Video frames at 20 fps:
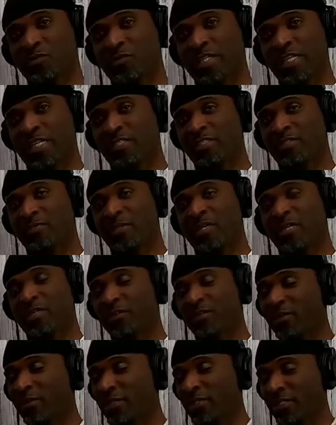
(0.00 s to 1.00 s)
Rains probably
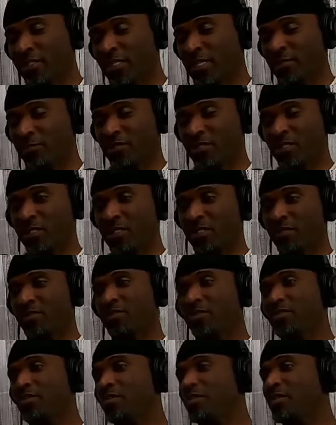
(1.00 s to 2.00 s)
thirty times a year.
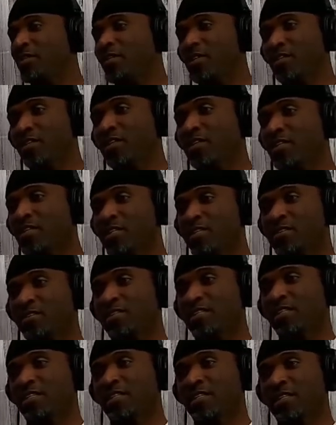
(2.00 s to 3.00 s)
In, oh,
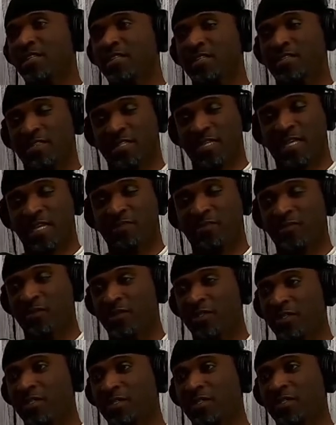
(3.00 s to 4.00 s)
wow. in, in,
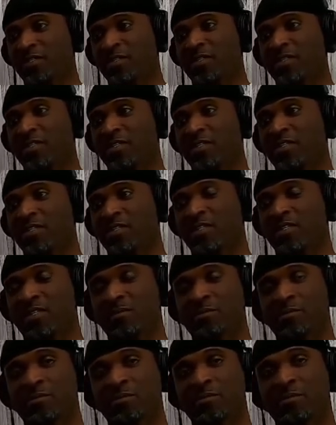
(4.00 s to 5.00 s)
California.
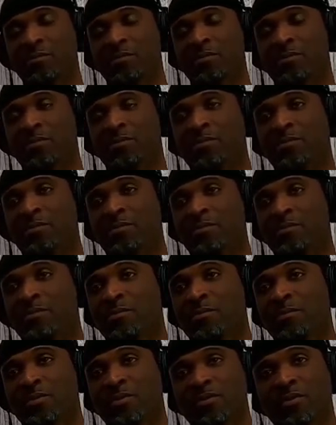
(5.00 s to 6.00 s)
Um,
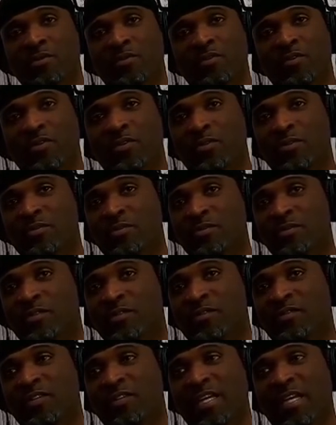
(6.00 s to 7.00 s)
beautiful.
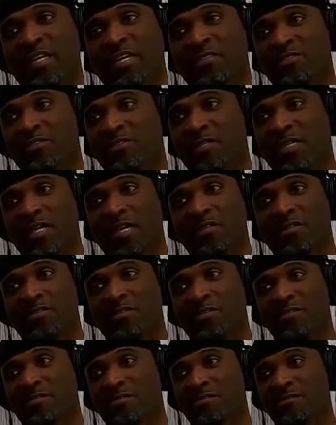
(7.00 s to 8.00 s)
The fans are
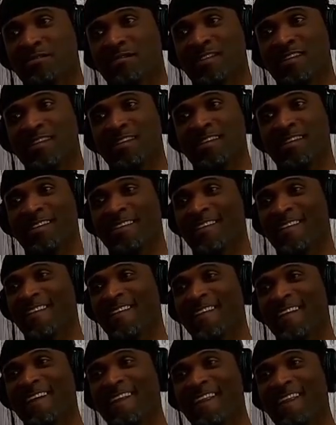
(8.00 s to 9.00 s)
nice.
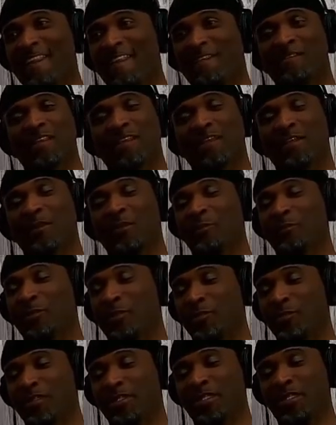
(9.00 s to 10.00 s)
yeah. They don't
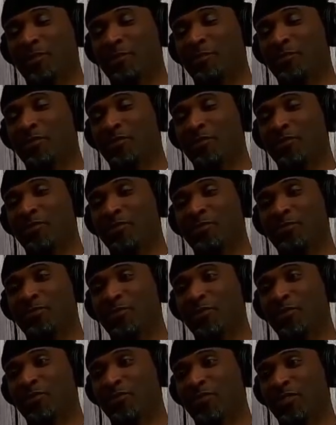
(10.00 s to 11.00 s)
boo, they don't boo
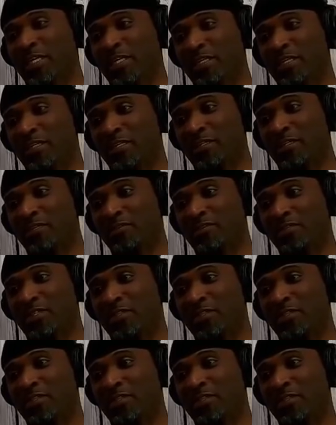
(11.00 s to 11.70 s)
boo Santa Claus.